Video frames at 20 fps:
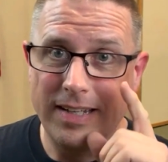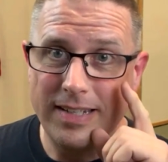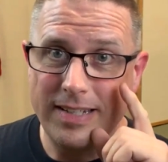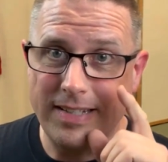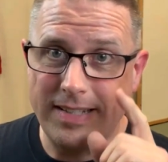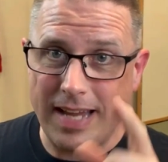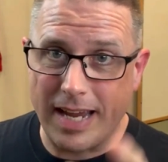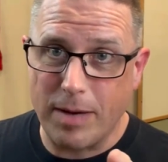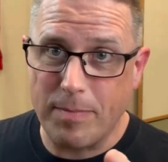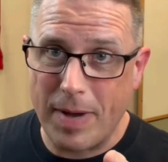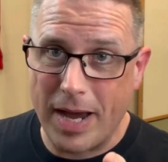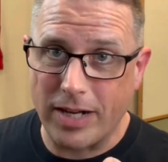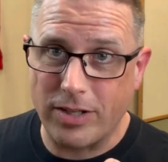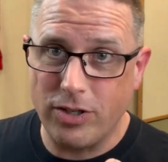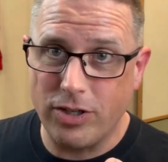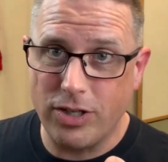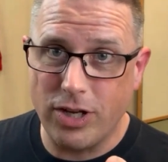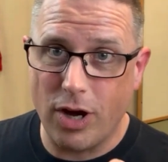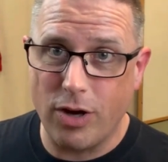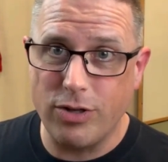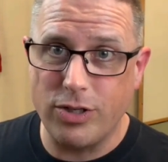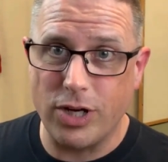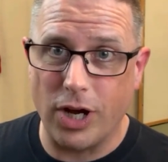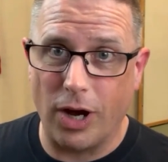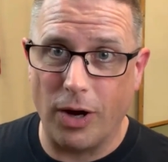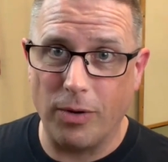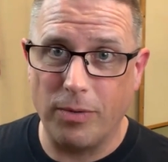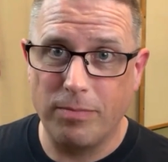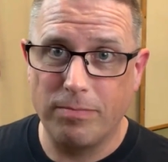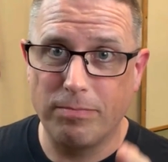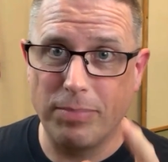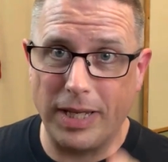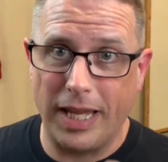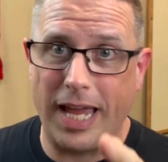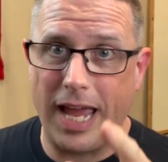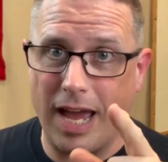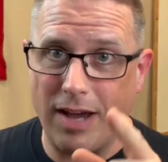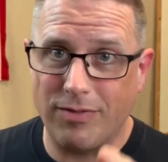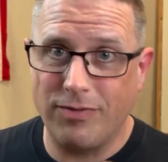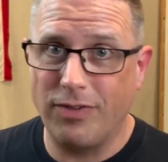take it back to your dojo, play,
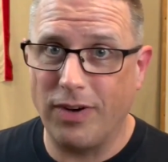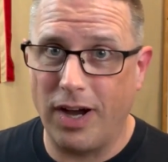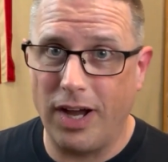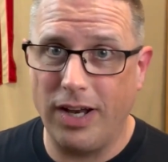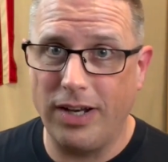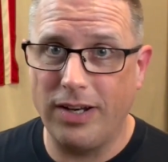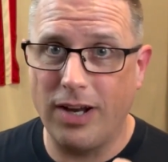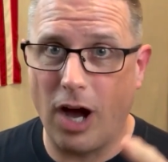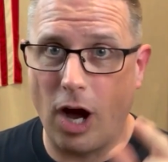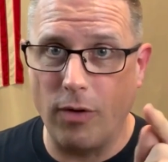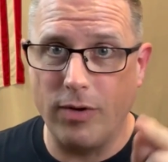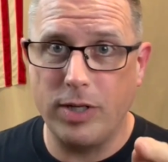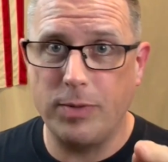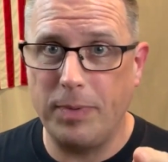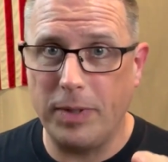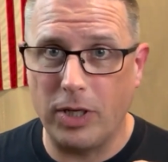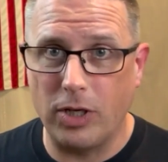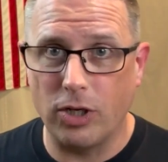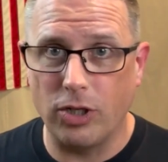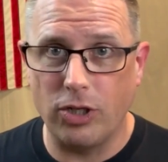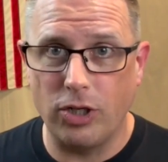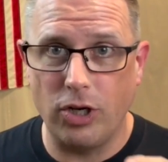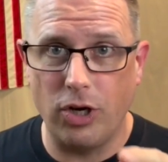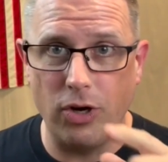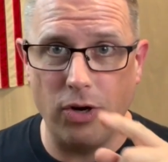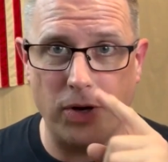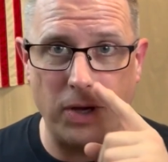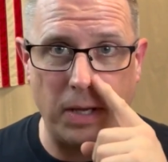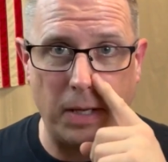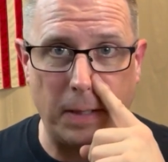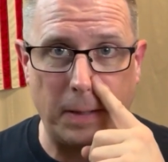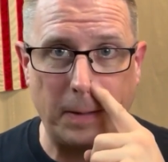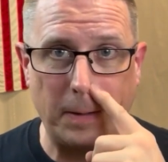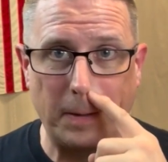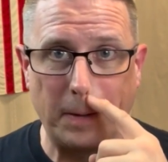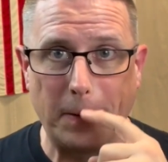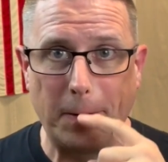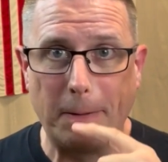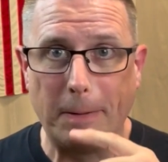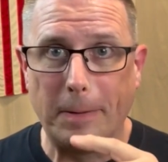have fun, always be good to your uki.
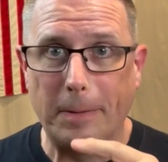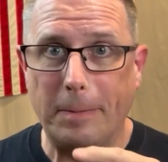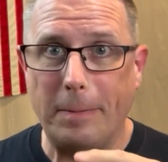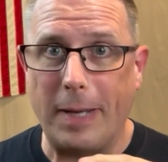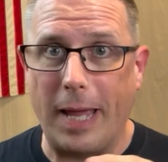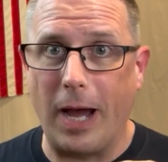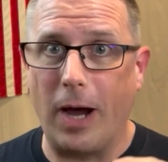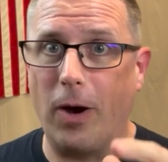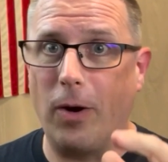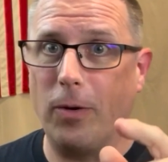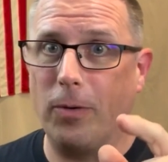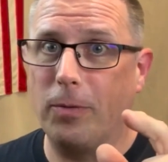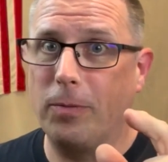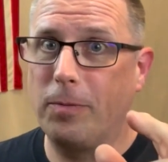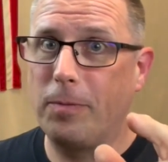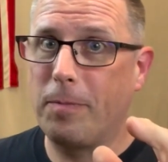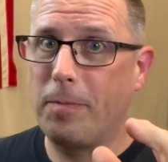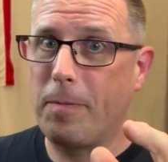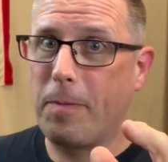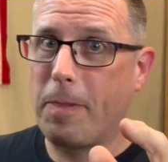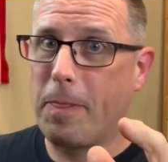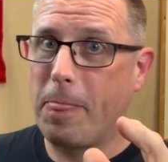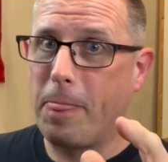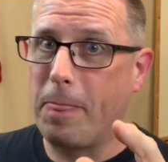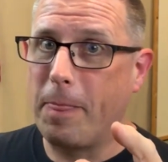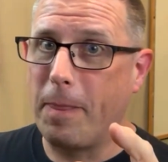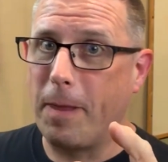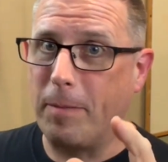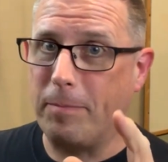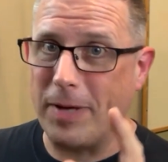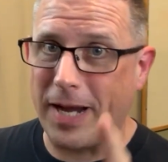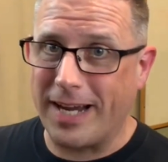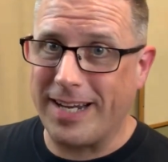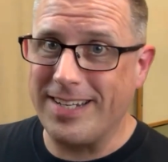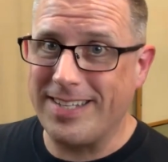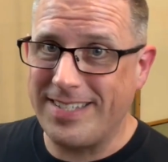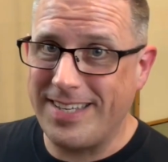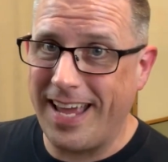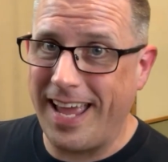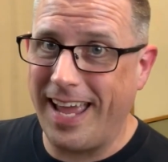Now, I'm not going
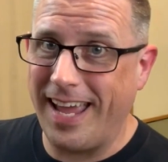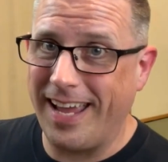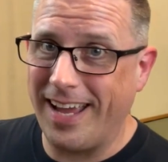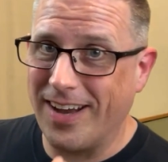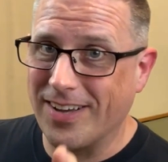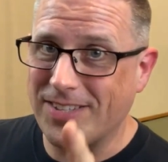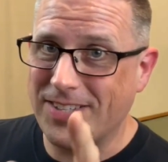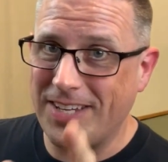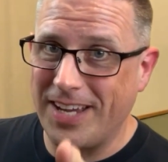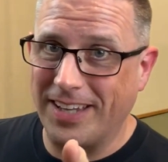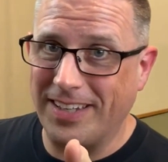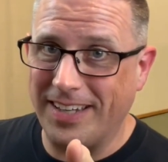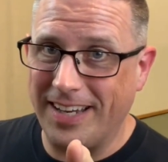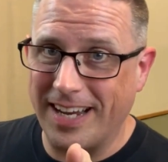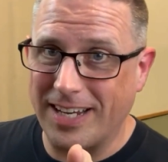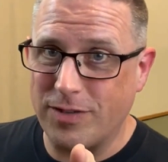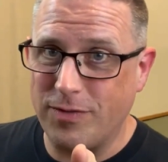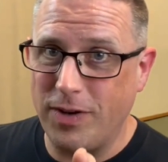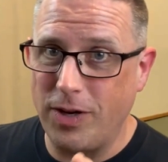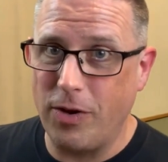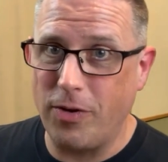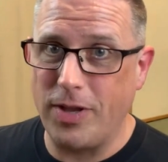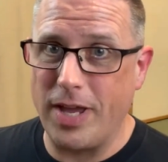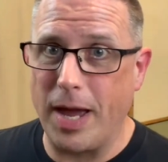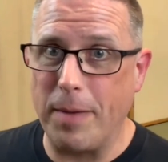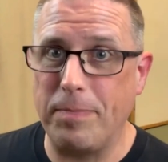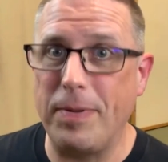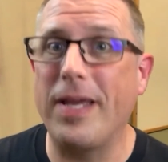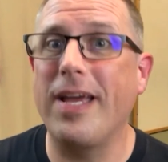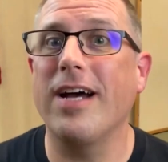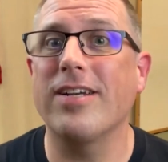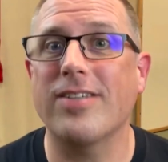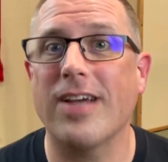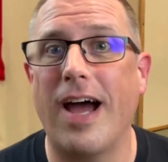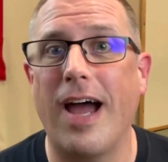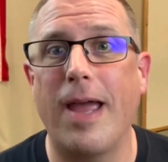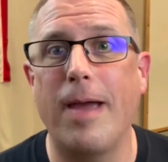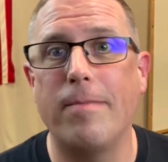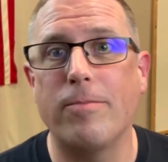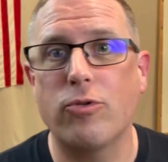to say I'll see you on the next video yet, because
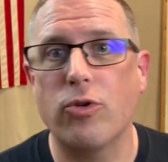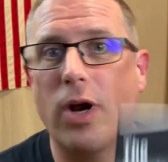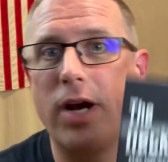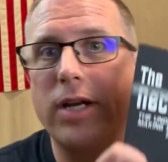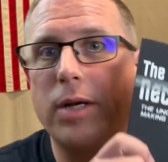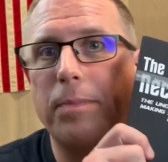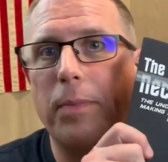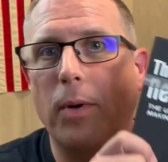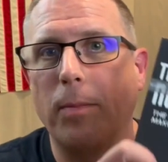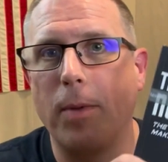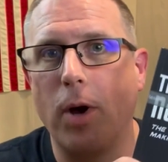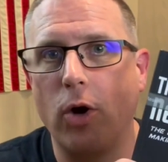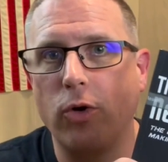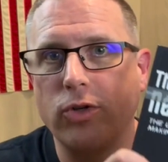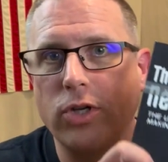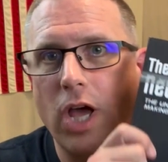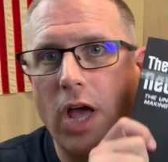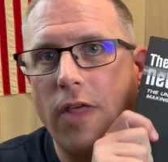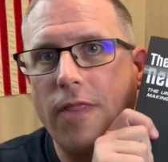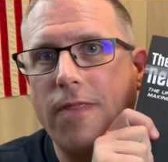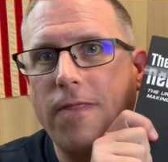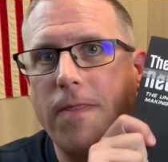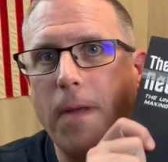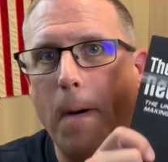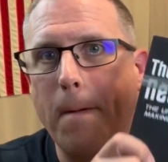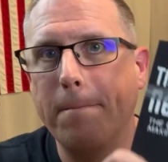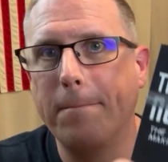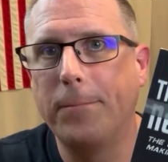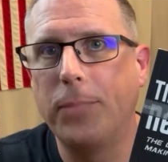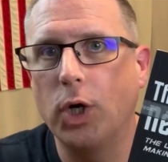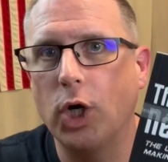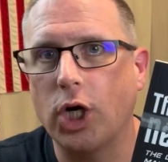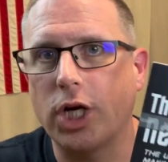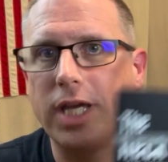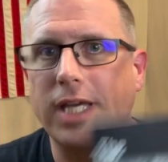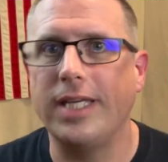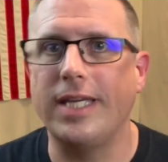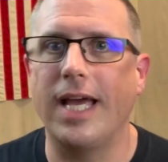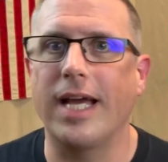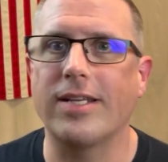I am trying to promote the book.
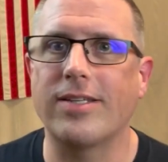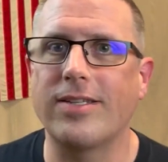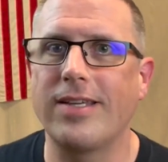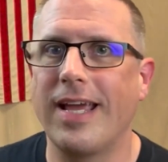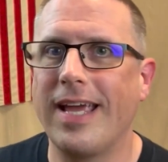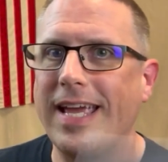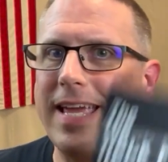Yes,